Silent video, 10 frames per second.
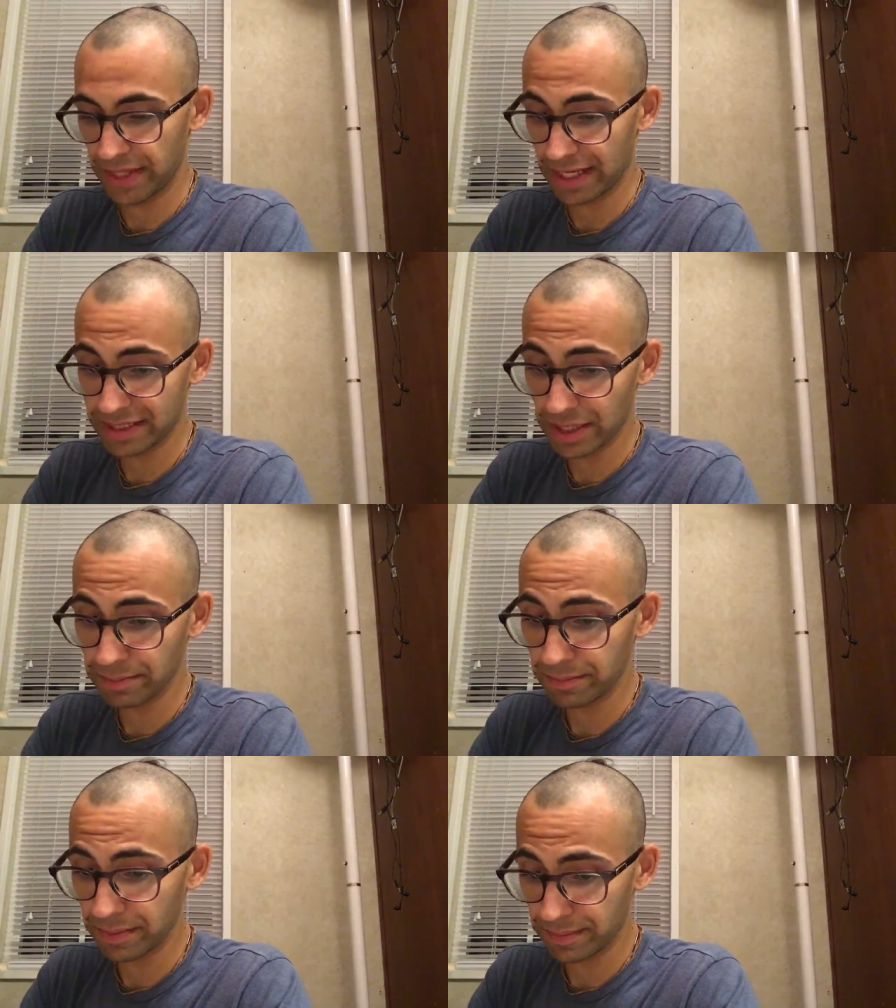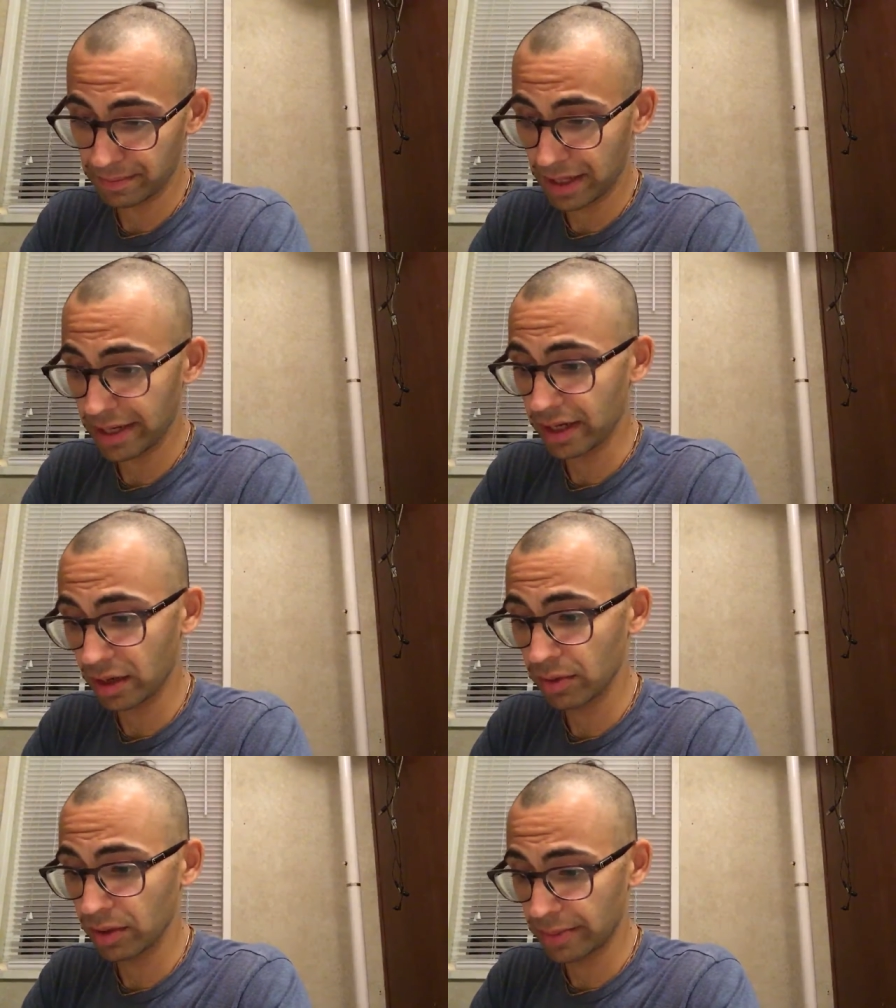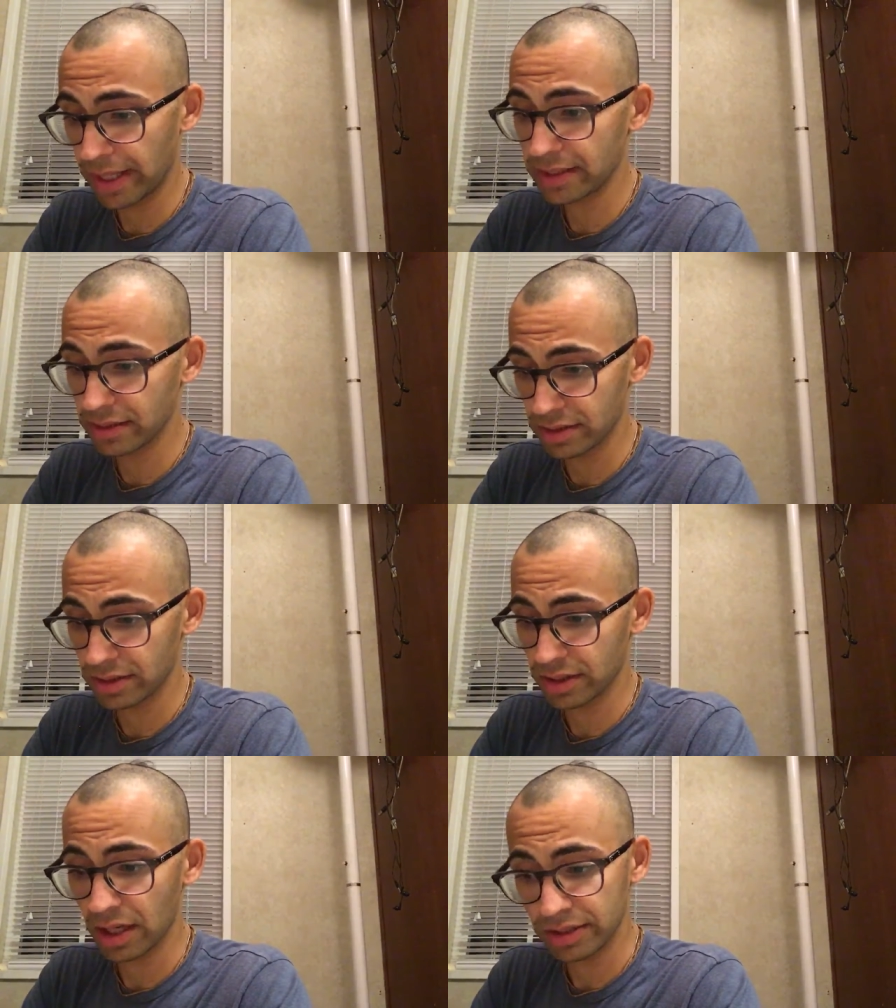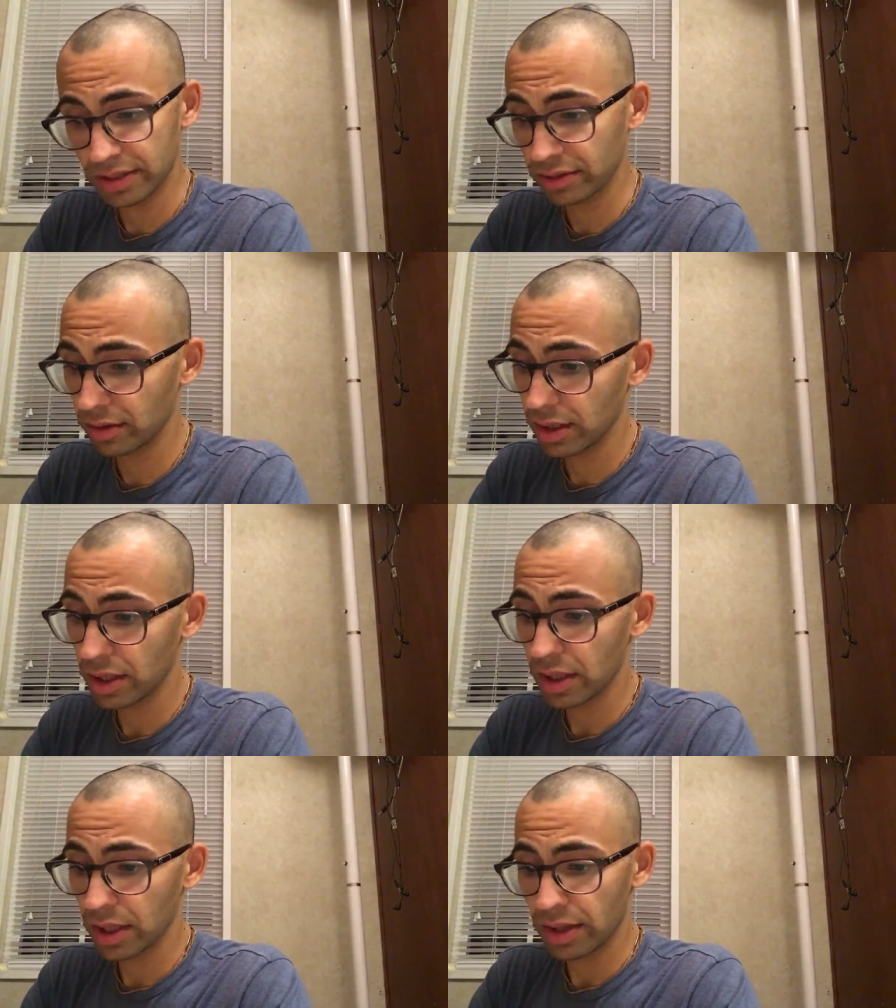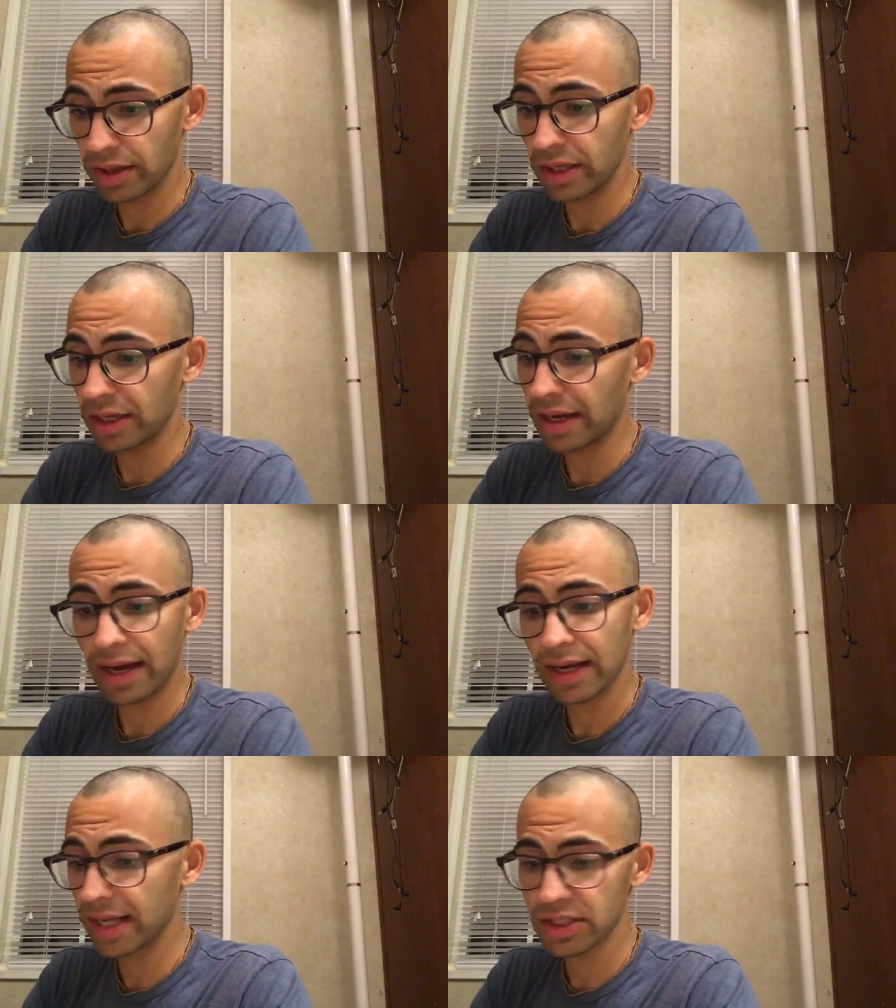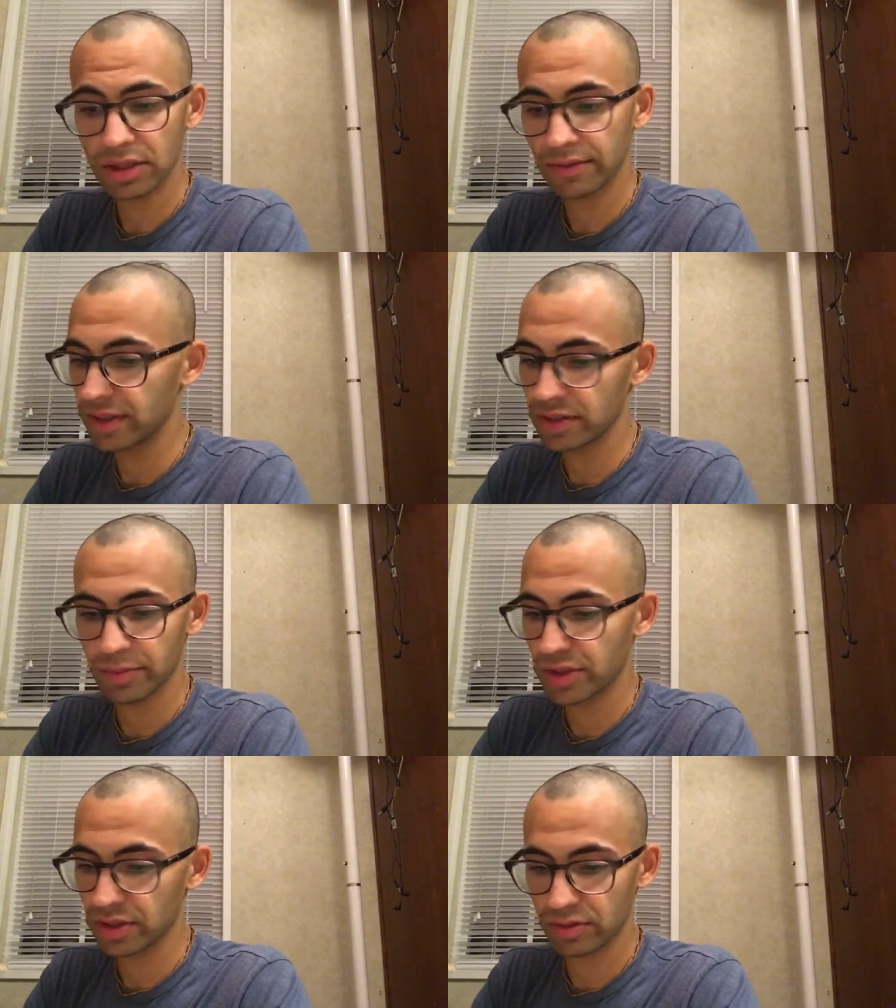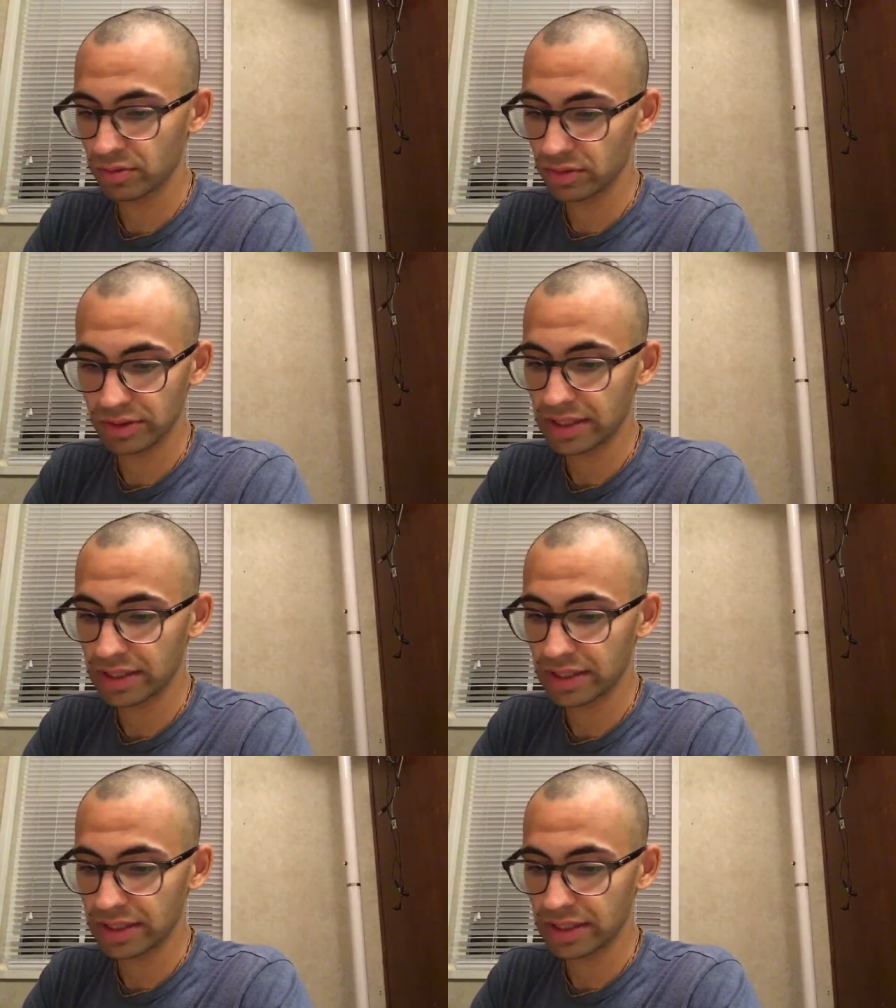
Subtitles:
Accept my humble obeisances until the annihilation of this material world.